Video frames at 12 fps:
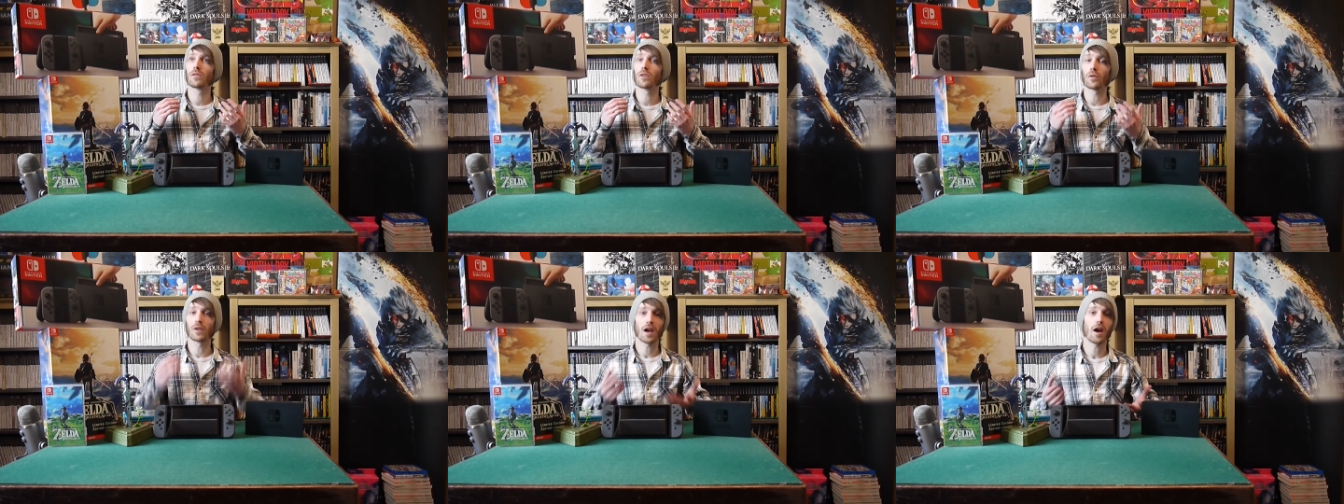
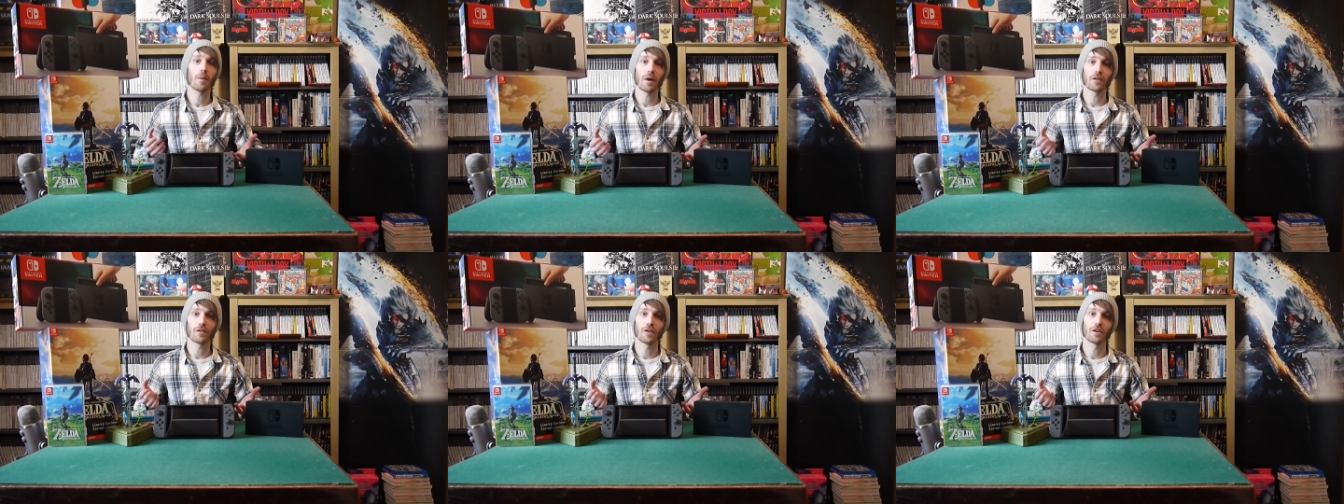Don't care
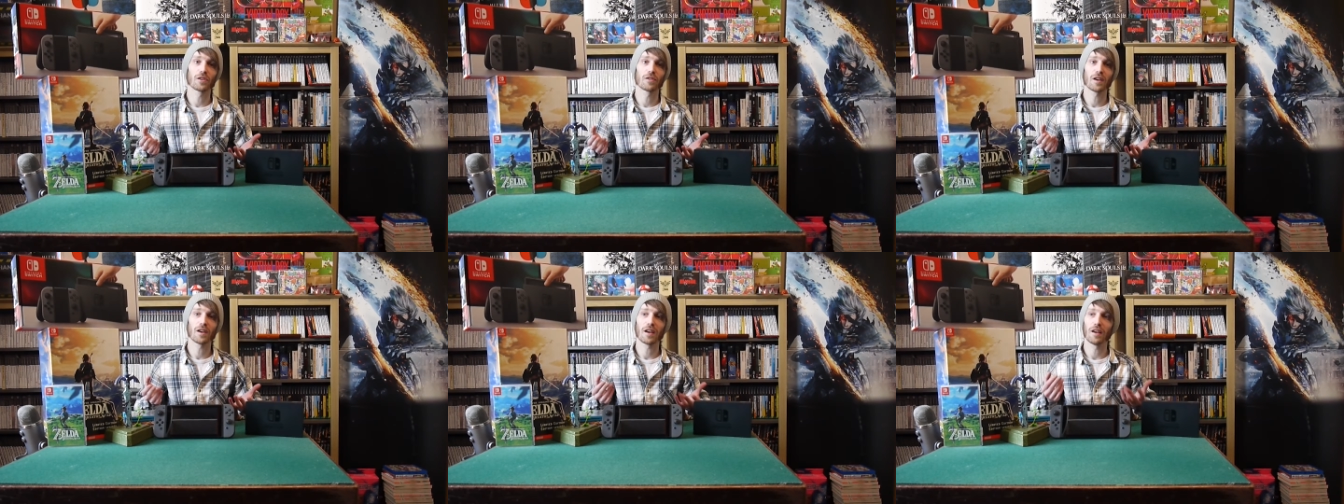about this version
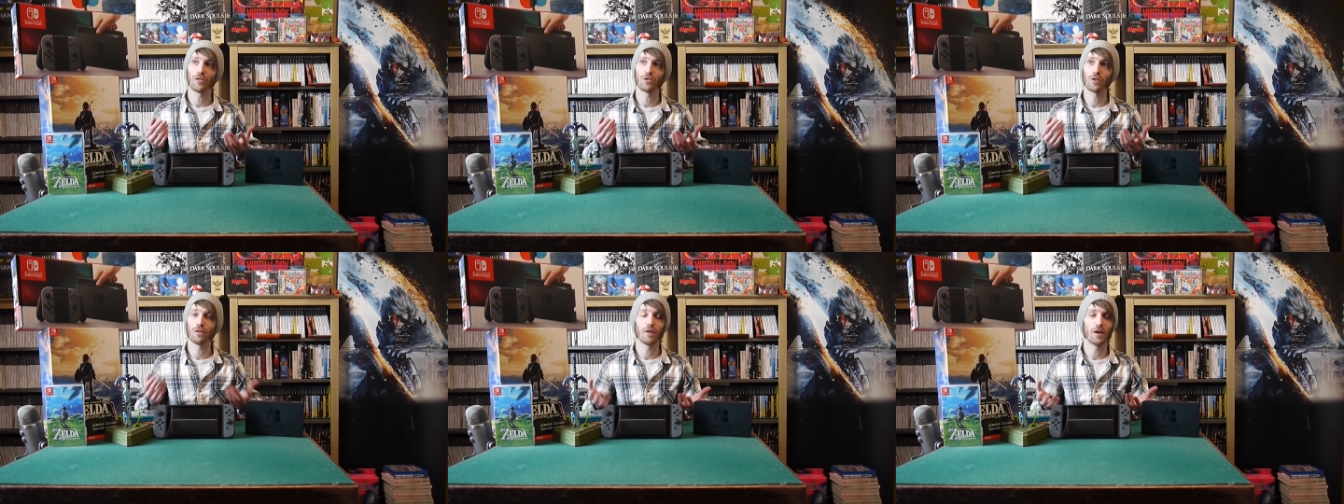of it. It's
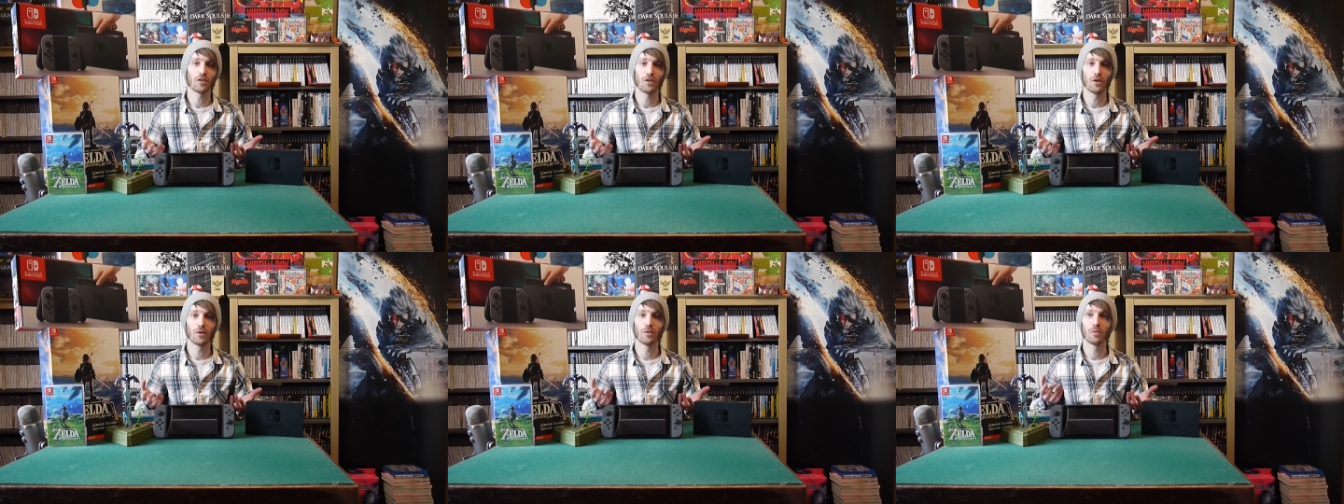Street Fighter
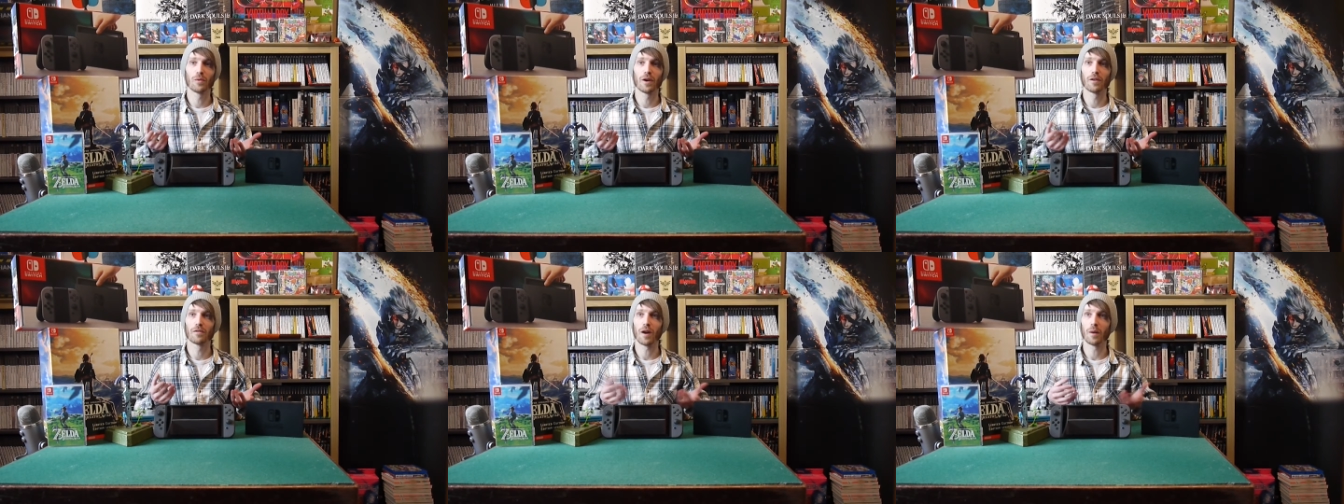2
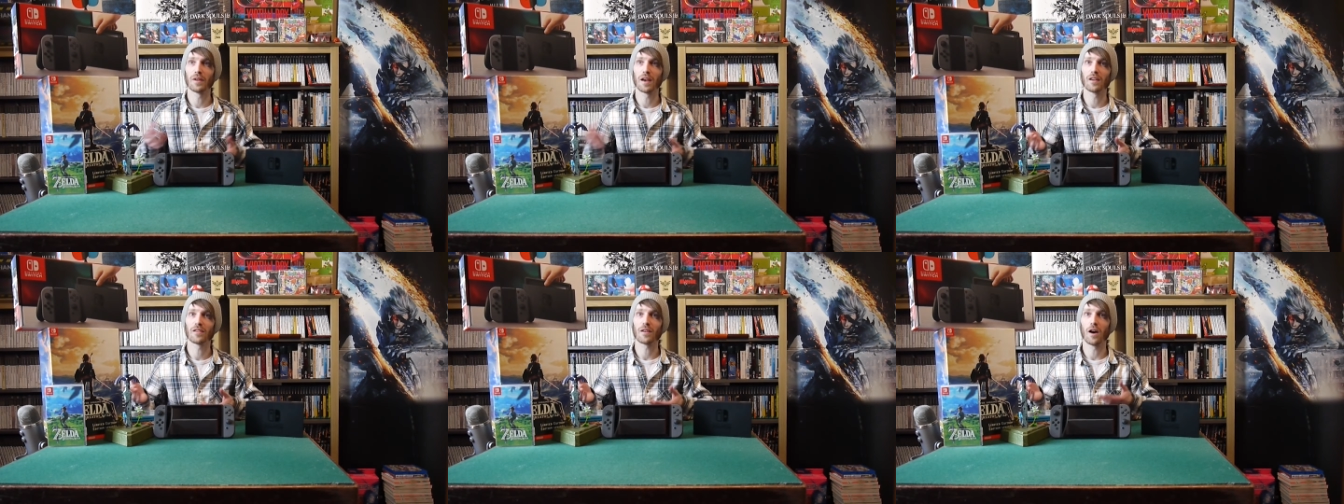with
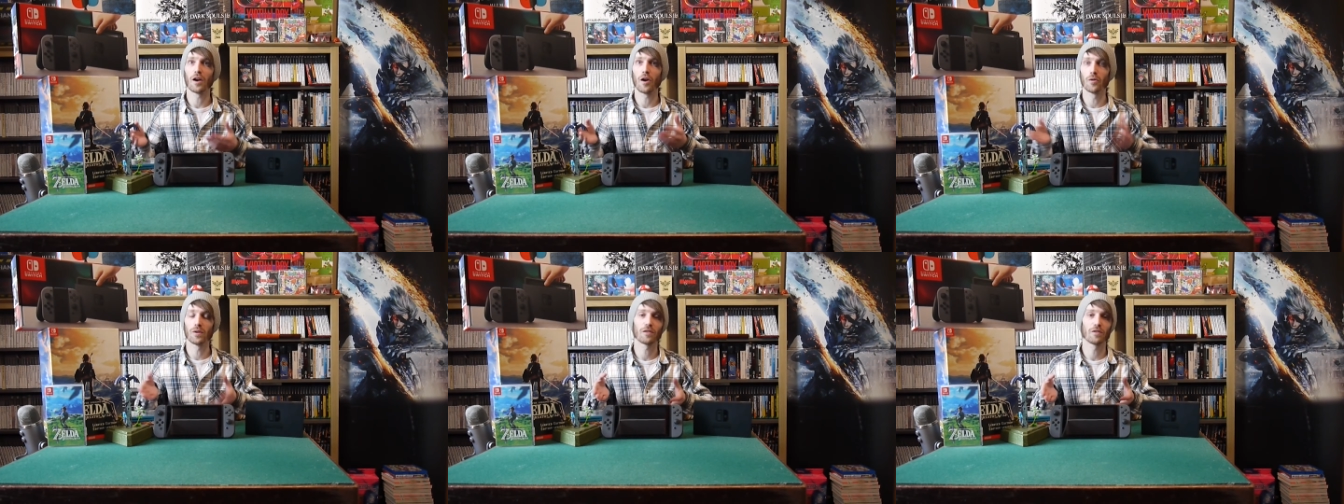updates. I
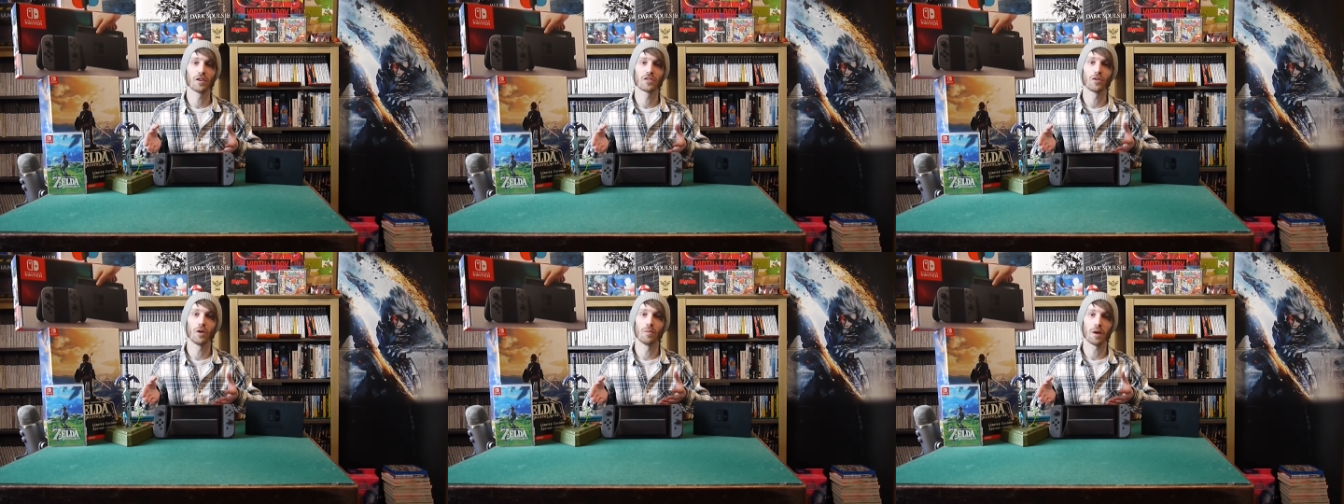own this
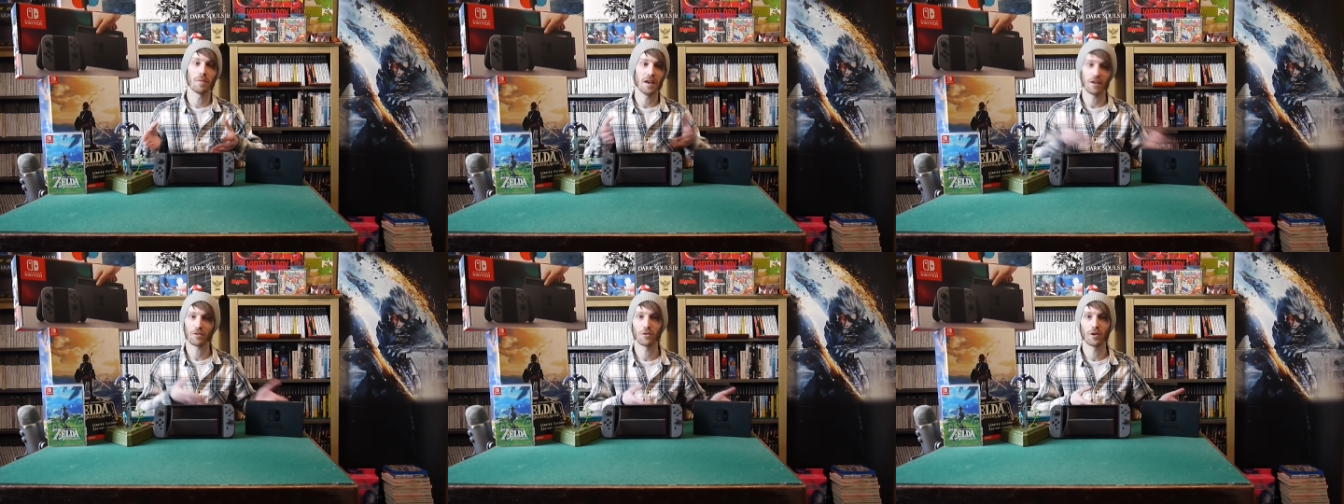version on my
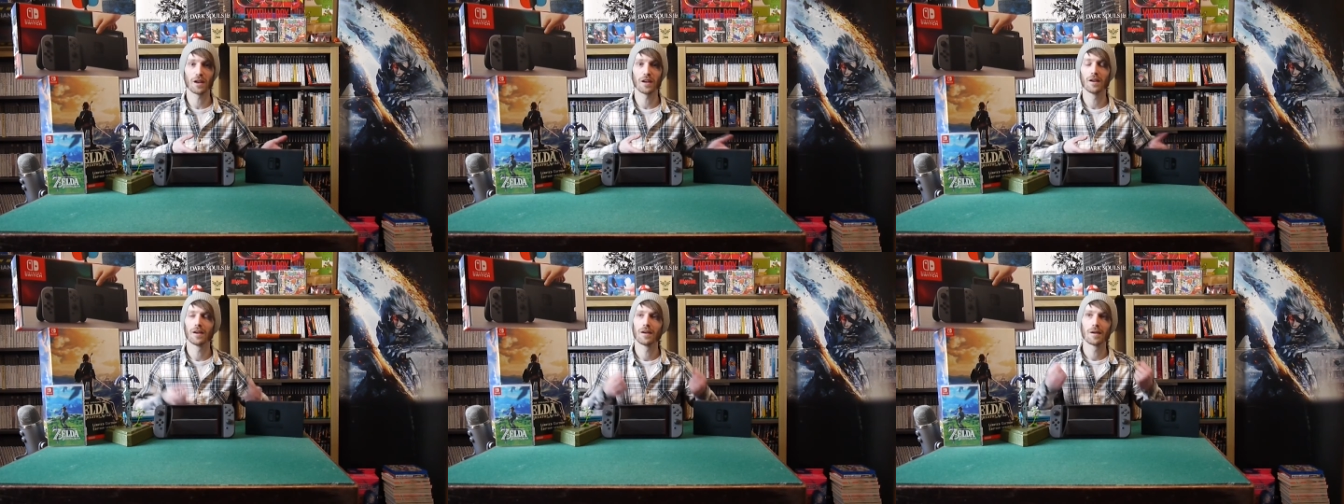PS3.
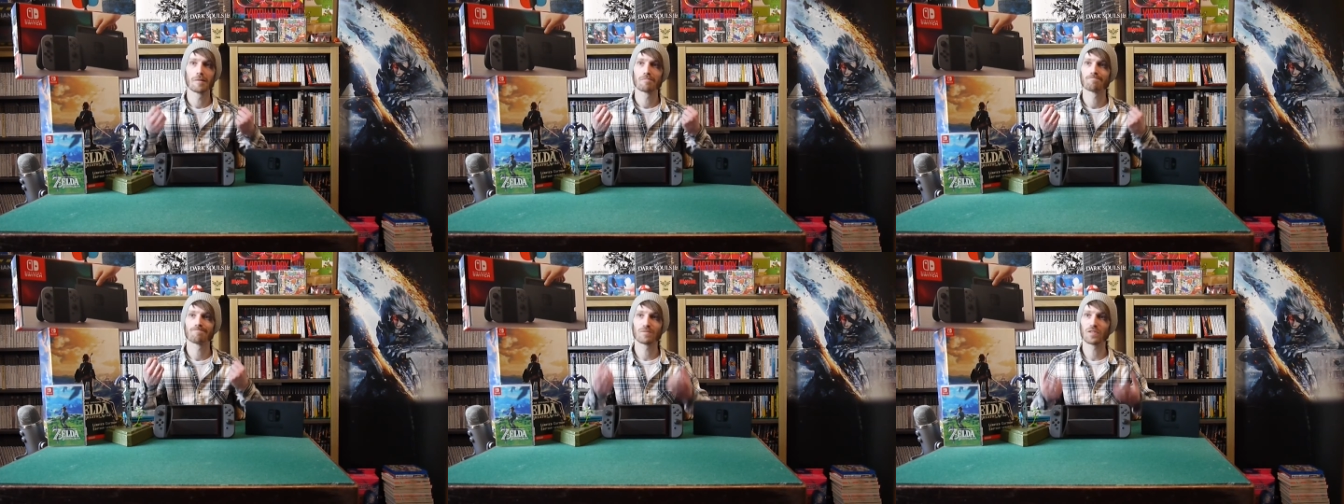
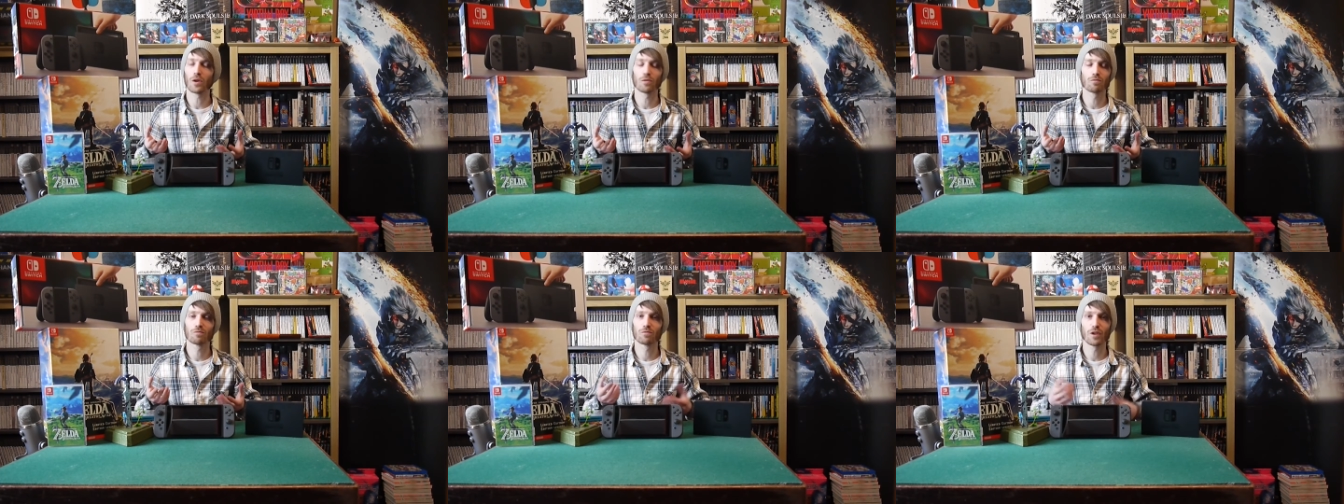
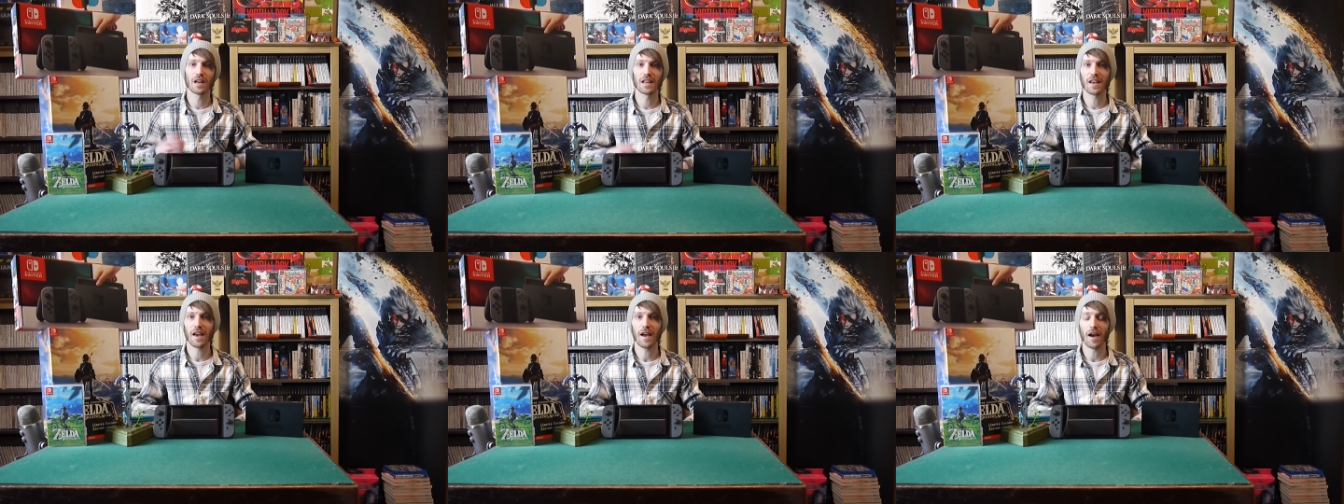Don't really
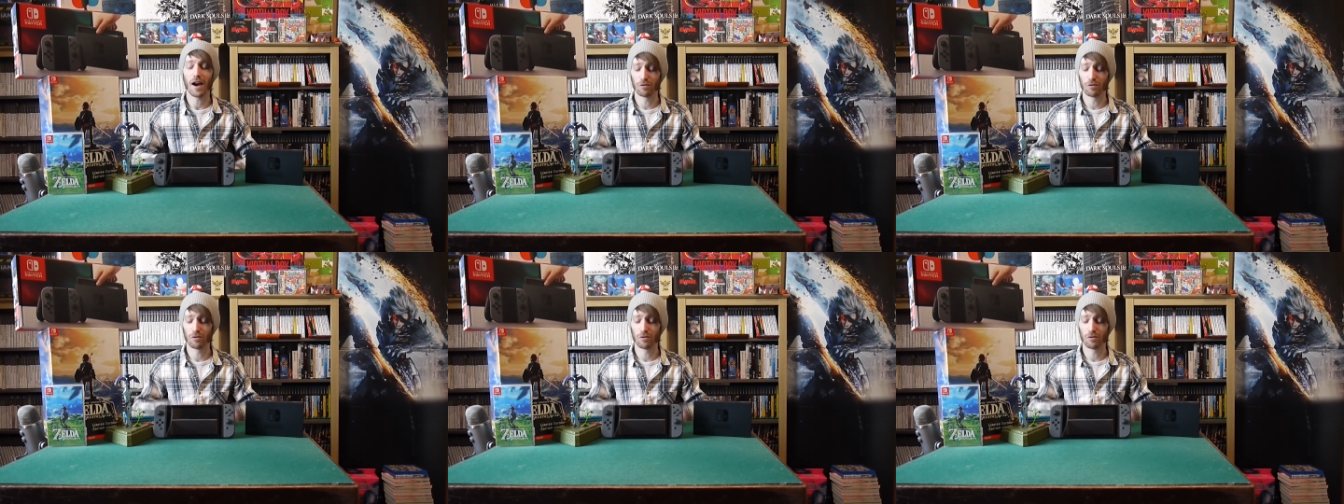care.